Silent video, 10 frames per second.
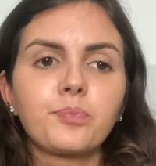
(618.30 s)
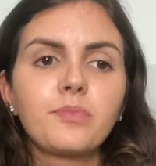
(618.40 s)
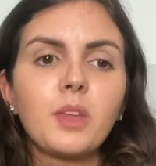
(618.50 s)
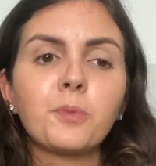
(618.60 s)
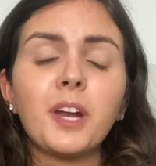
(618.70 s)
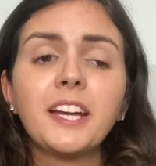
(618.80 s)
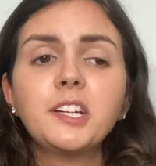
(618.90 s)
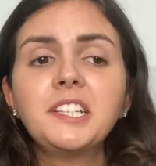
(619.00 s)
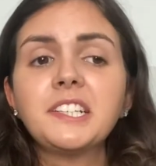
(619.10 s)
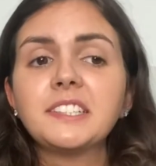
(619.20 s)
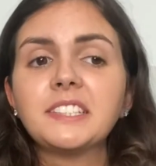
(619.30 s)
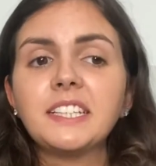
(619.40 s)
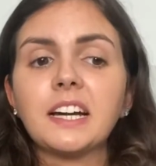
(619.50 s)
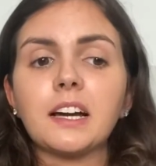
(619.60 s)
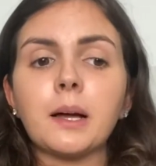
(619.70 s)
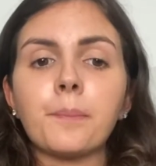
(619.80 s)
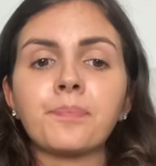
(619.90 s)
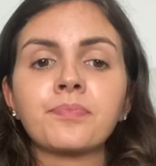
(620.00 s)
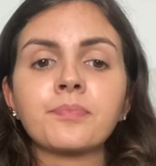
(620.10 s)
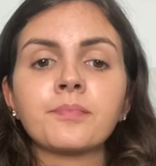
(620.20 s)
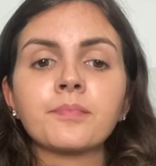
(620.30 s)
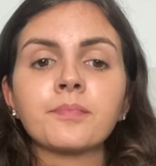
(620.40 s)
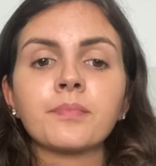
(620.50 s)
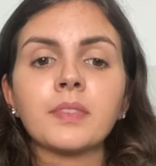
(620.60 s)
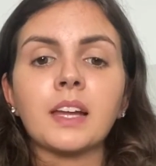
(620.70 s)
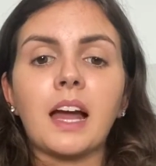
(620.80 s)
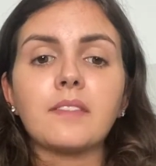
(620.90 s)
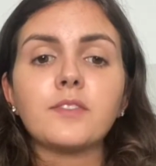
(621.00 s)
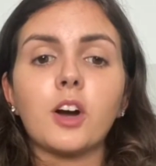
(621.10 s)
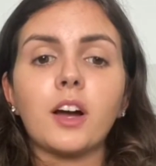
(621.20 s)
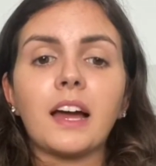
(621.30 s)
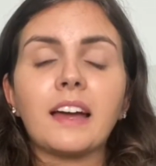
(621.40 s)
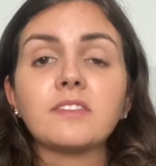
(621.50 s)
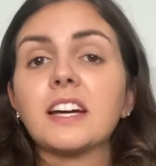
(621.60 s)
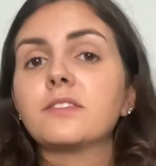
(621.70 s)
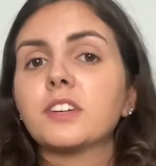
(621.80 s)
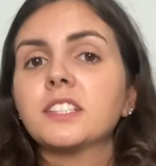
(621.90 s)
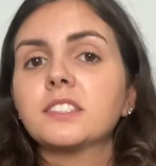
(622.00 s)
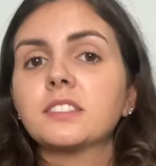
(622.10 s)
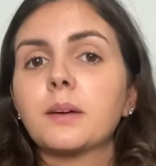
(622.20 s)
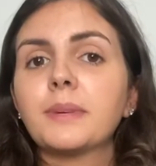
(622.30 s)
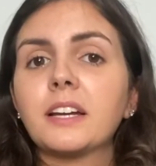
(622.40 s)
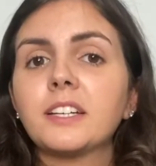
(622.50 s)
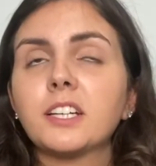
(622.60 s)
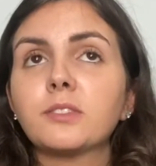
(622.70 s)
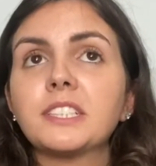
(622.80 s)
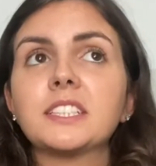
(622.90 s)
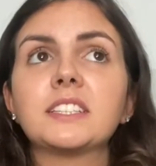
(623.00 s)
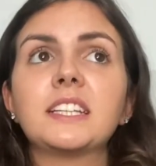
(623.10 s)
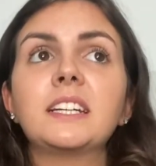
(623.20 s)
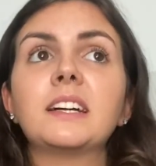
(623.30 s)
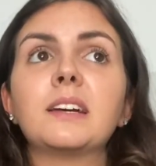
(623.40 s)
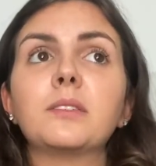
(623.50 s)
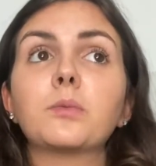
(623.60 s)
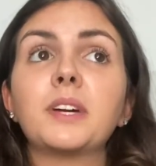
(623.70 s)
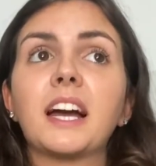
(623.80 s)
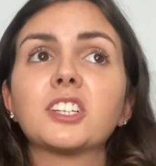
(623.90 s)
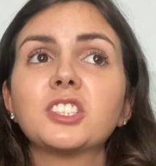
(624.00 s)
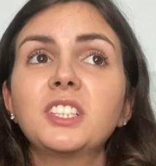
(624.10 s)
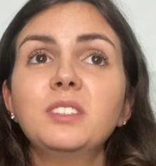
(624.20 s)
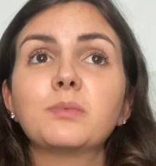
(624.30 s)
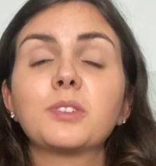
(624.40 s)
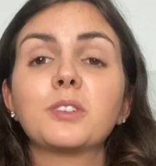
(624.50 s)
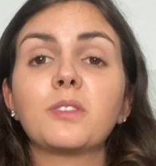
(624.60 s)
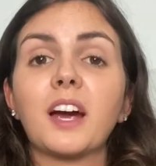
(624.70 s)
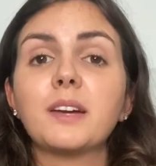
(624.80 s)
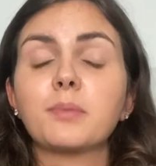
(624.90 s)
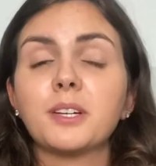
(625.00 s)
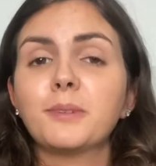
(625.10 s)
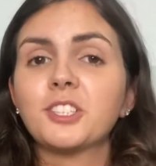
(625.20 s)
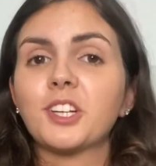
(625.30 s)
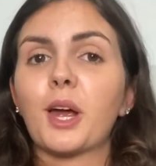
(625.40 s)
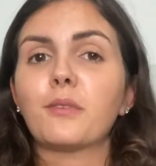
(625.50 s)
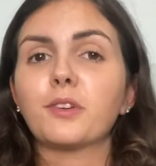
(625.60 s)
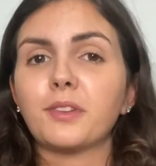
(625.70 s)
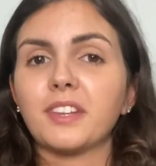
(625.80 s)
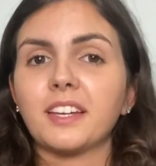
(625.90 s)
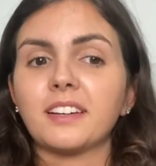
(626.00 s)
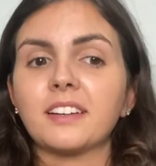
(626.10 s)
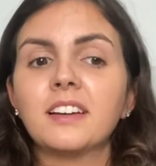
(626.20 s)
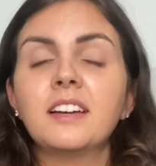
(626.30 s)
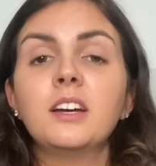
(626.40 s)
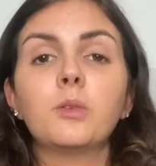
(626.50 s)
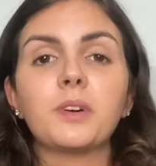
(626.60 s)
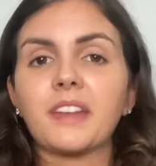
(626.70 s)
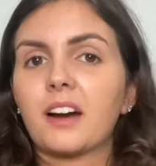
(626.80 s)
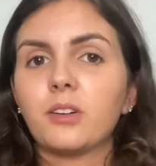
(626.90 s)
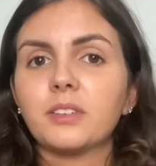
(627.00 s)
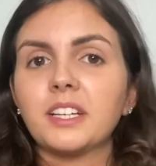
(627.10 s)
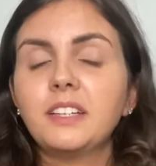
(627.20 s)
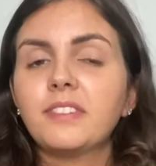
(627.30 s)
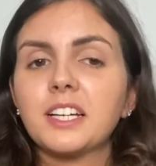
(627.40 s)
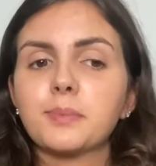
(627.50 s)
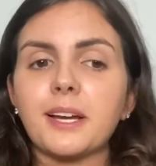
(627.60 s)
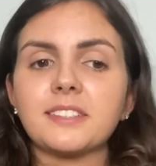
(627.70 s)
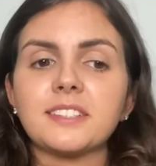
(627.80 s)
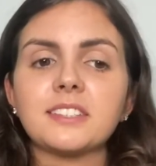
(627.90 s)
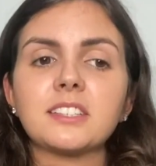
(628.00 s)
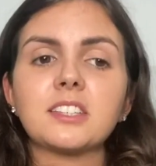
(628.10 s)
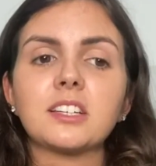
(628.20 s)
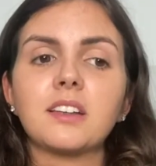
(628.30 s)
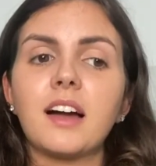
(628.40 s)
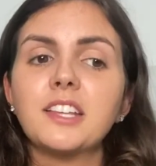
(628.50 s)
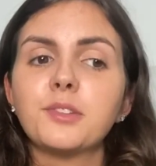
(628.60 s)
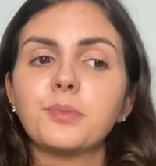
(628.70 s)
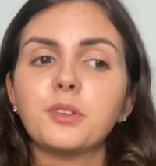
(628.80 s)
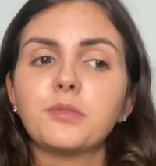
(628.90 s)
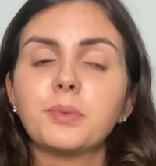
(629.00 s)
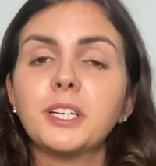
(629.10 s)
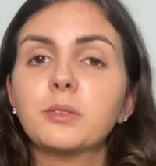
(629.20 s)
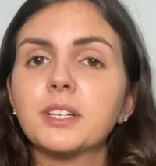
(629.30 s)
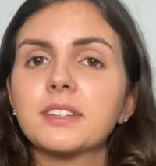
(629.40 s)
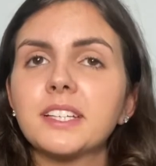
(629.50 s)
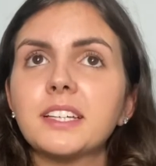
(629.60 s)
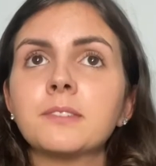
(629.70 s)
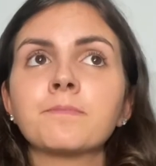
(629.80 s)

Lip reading: when I go to Disney, I have had friends come down here recently, and we actually could ride pretty much everything without any fast passes. The lines move pretty quickly.